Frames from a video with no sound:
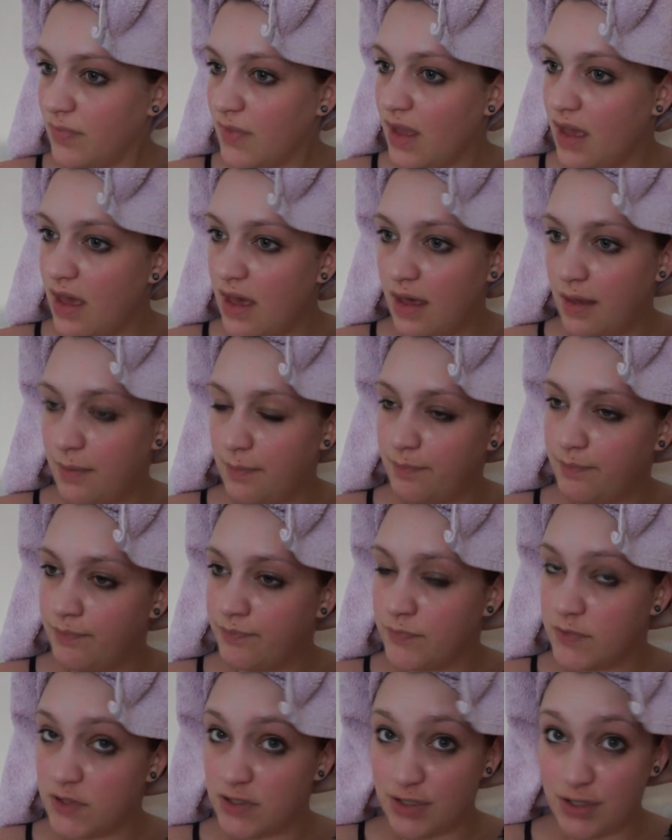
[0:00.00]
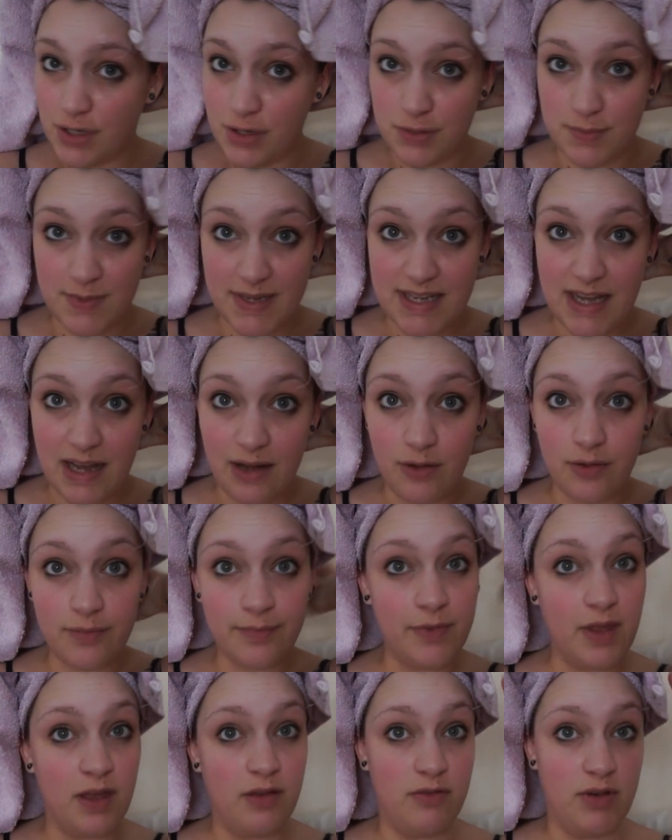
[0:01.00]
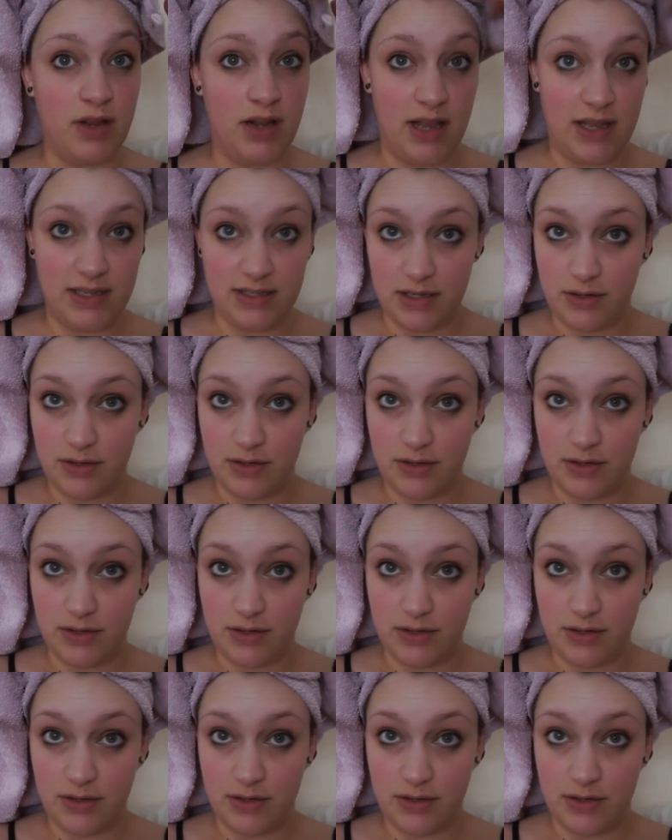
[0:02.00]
Excuse my towel. I realise